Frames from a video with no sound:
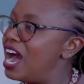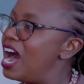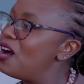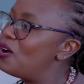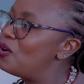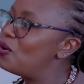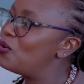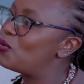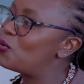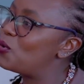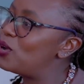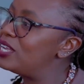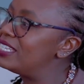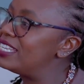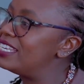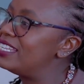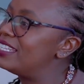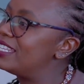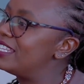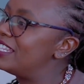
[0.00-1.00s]
How?
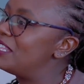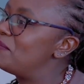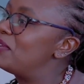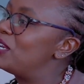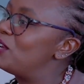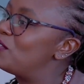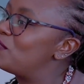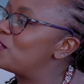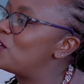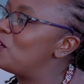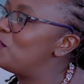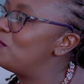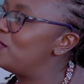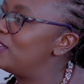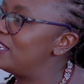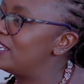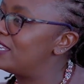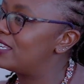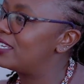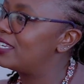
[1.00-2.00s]
Kwanza, it's in the middle of
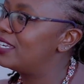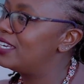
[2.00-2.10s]
COVID.